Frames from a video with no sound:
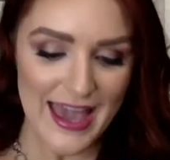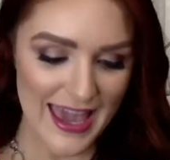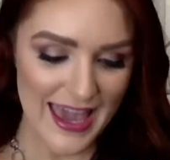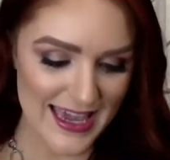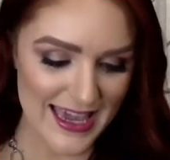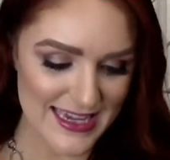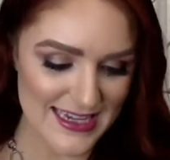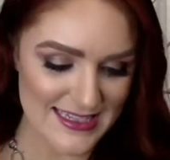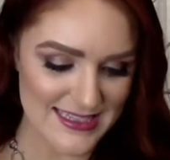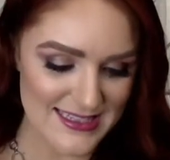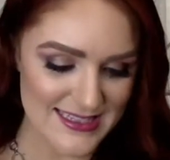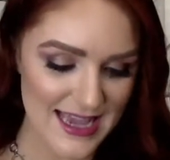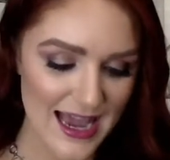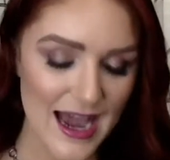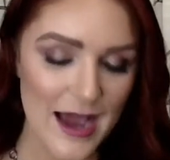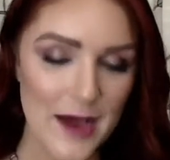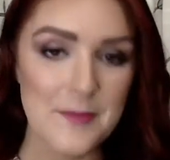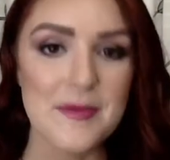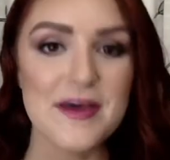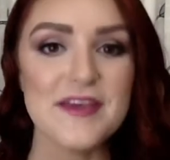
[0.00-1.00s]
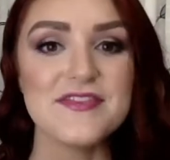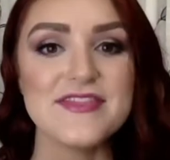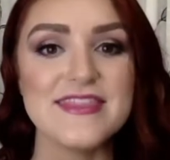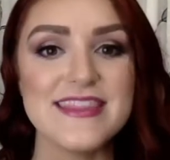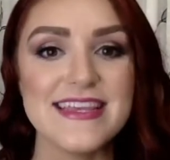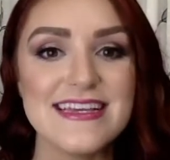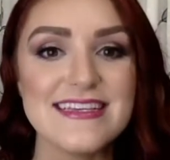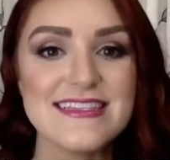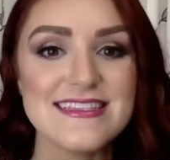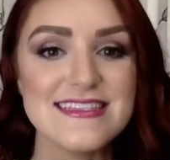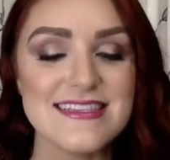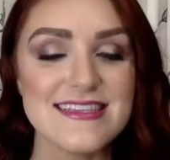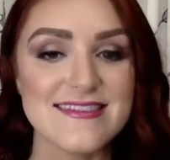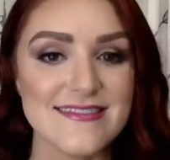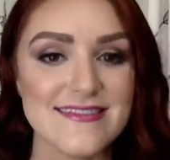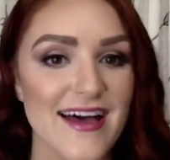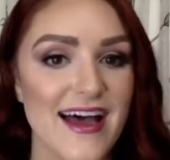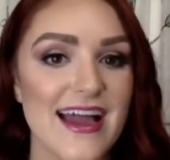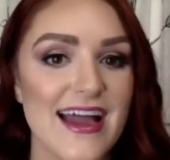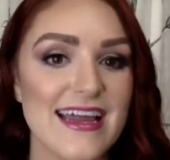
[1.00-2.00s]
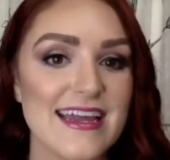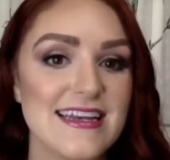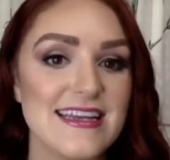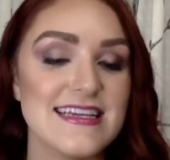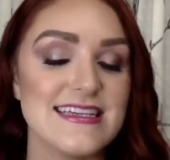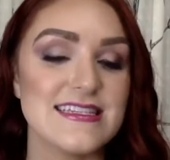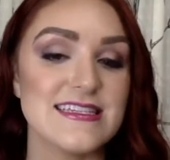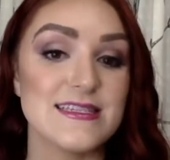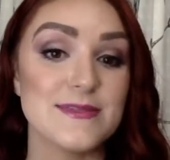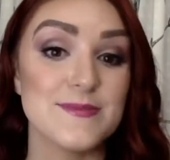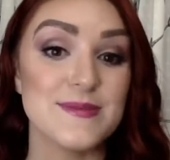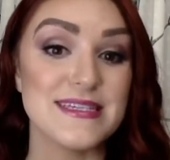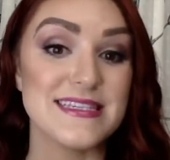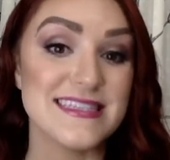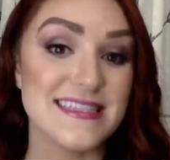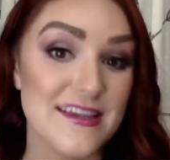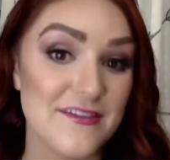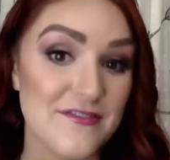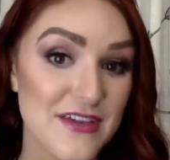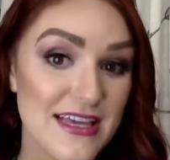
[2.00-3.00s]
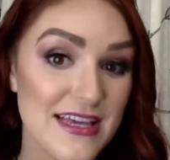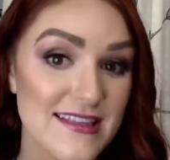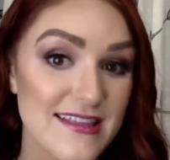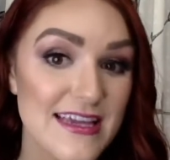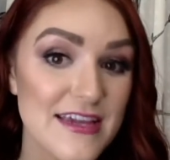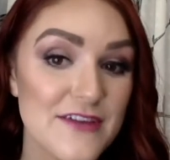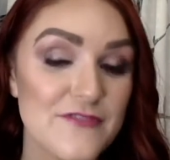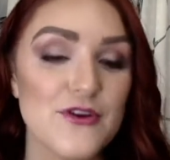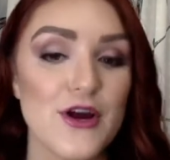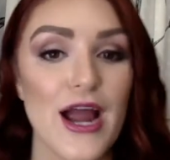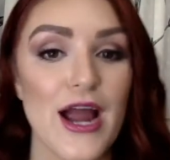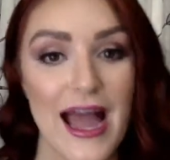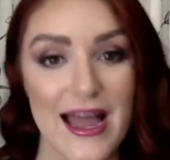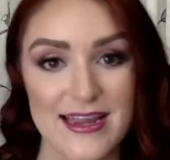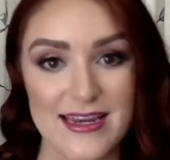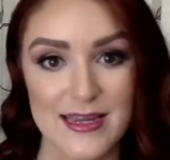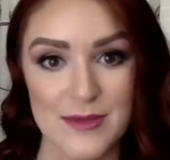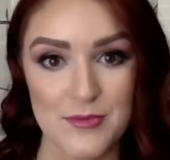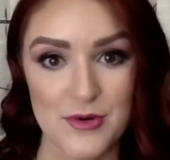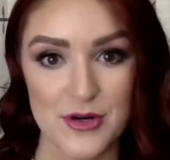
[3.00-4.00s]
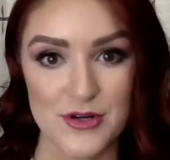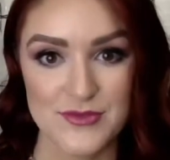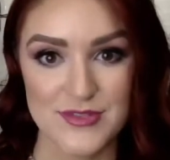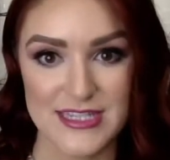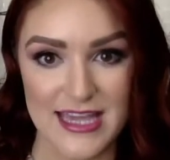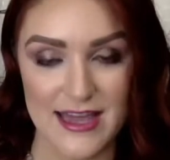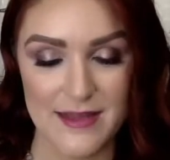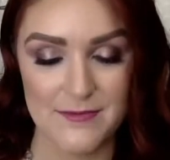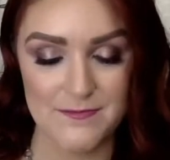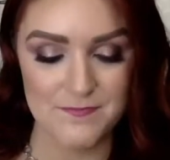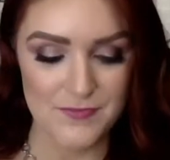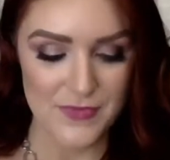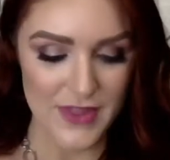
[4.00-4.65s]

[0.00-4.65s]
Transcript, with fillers: And um, this line is specifically for acne prone skin.